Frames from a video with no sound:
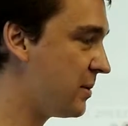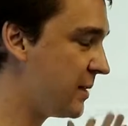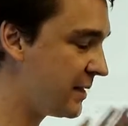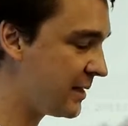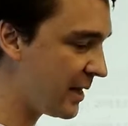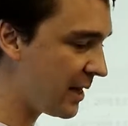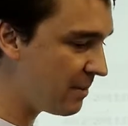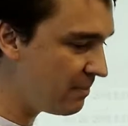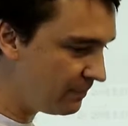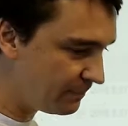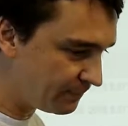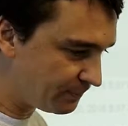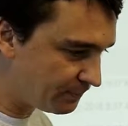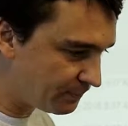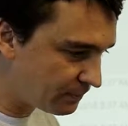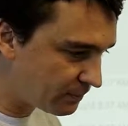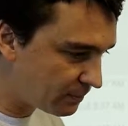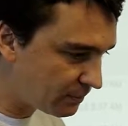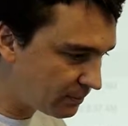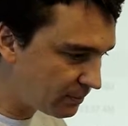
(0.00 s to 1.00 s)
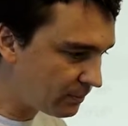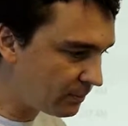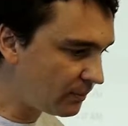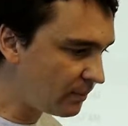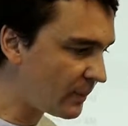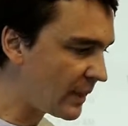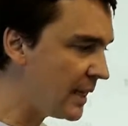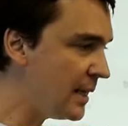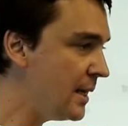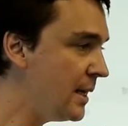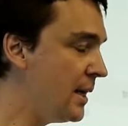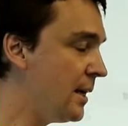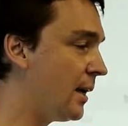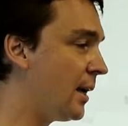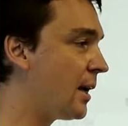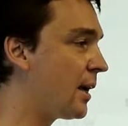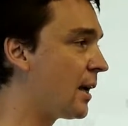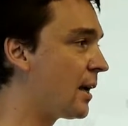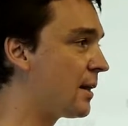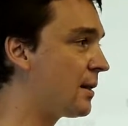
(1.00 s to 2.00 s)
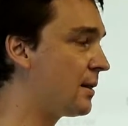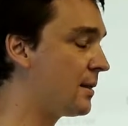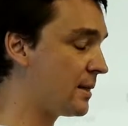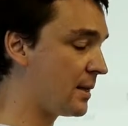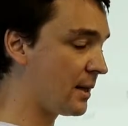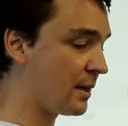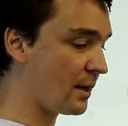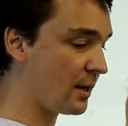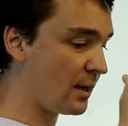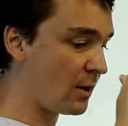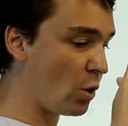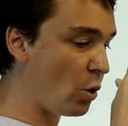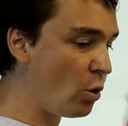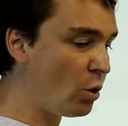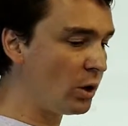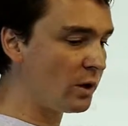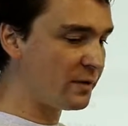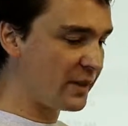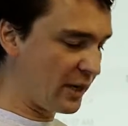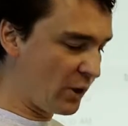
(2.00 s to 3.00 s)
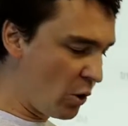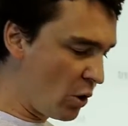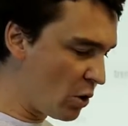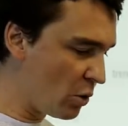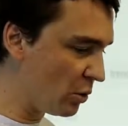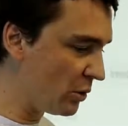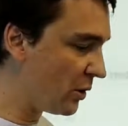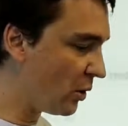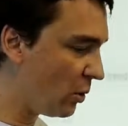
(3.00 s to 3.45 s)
the same. And all of the code,